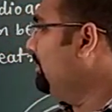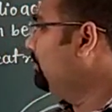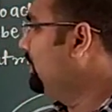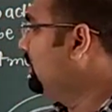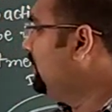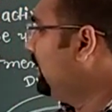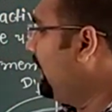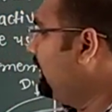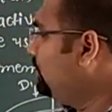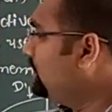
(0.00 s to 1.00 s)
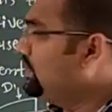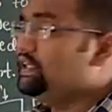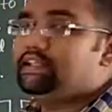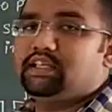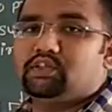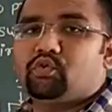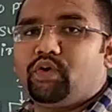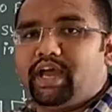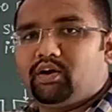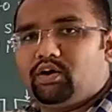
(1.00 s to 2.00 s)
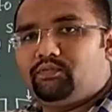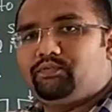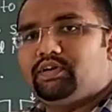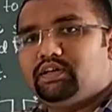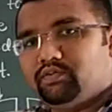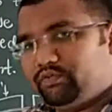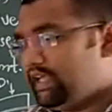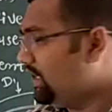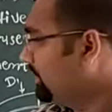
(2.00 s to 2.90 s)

m into this is the square of V.